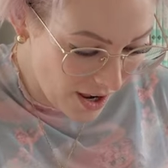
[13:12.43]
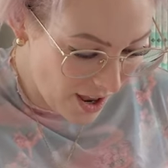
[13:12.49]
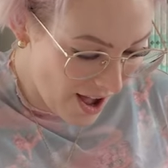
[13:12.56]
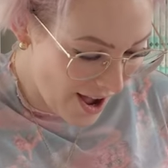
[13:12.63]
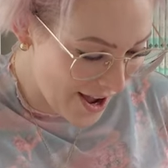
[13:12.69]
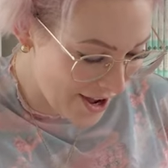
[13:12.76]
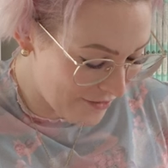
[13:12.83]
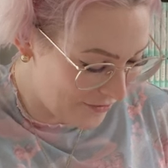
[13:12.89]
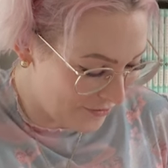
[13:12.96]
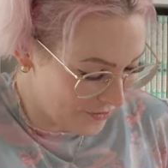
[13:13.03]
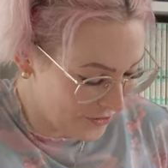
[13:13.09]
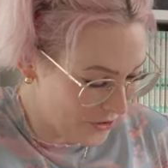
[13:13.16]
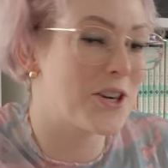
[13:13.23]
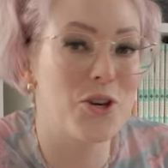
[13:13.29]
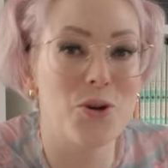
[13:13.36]
Alive
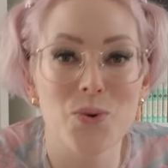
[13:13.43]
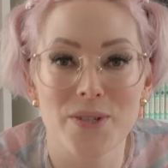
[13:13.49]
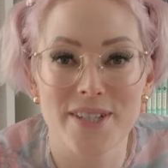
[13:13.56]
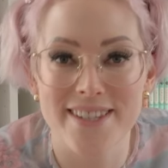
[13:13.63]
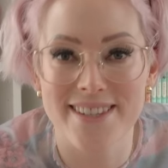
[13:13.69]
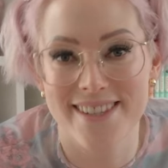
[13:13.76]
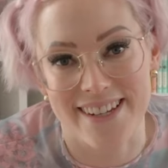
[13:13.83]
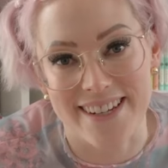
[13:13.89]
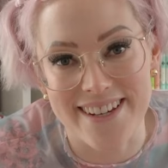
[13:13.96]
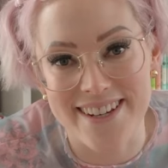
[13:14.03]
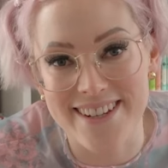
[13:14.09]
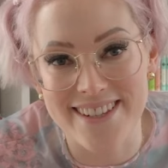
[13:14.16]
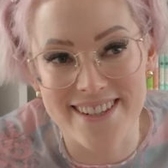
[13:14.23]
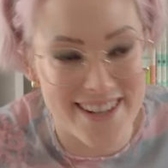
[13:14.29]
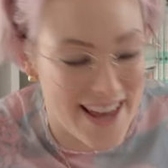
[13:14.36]
Cute
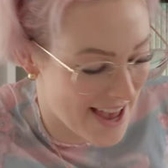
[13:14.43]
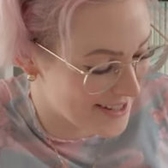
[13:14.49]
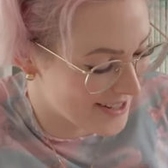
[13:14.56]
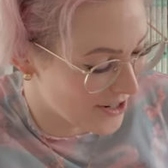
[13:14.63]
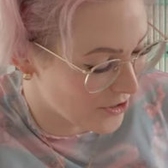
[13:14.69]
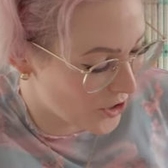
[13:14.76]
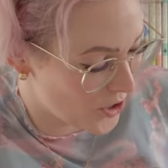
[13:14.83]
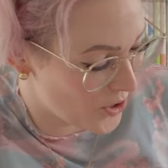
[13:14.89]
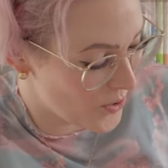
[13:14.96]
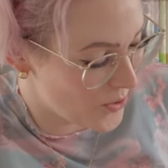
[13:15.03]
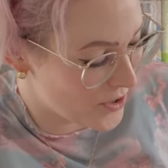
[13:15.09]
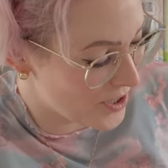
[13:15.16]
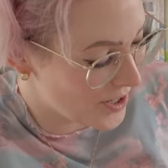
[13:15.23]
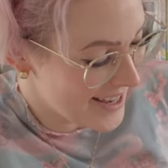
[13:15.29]
Seas, as in cute,